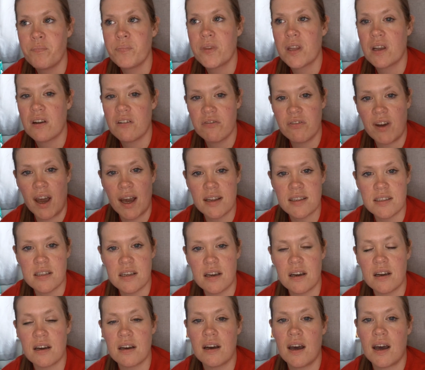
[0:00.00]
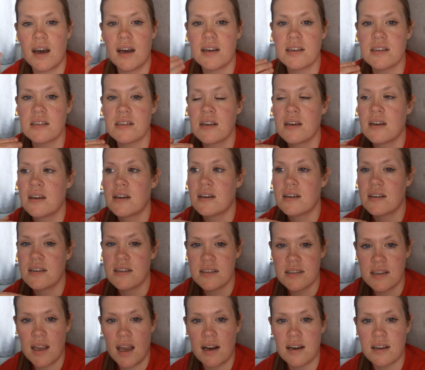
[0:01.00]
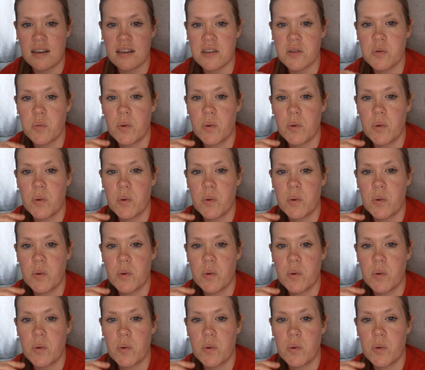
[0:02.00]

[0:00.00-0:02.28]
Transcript: factor as sellers.